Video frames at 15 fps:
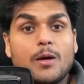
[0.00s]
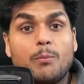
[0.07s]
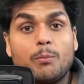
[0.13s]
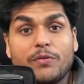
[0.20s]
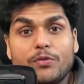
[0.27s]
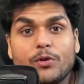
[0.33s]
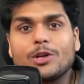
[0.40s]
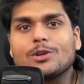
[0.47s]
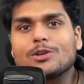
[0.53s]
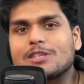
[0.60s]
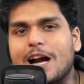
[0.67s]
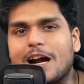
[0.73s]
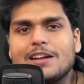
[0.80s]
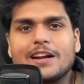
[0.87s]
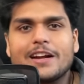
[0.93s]
Before you
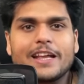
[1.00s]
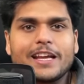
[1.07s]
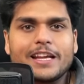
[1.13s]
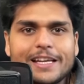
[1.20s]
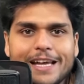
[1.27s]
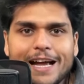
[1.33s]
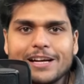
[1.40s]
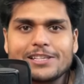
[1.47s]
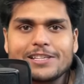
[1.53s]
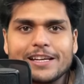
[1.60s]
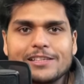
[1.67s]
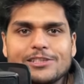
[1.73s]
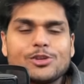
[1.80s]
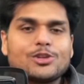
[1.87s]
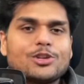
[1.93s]
start learning
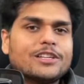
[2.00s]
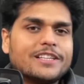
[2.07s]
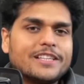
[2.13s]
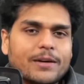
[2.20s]
React.js, you should